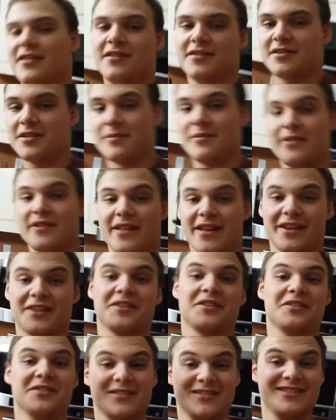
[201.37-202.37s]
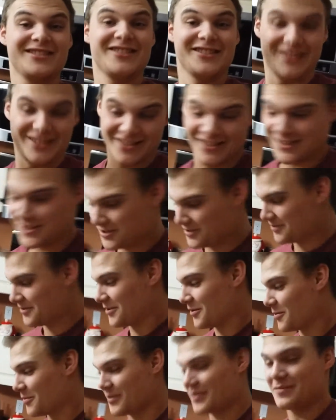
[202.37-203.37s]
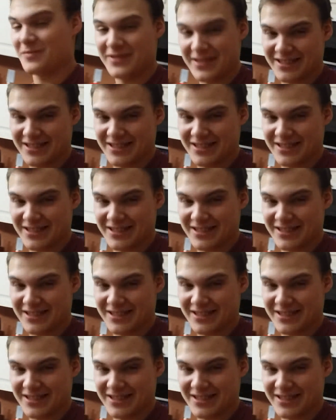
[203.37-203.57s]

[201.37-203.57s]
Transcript: some of that good shit, you know what I'm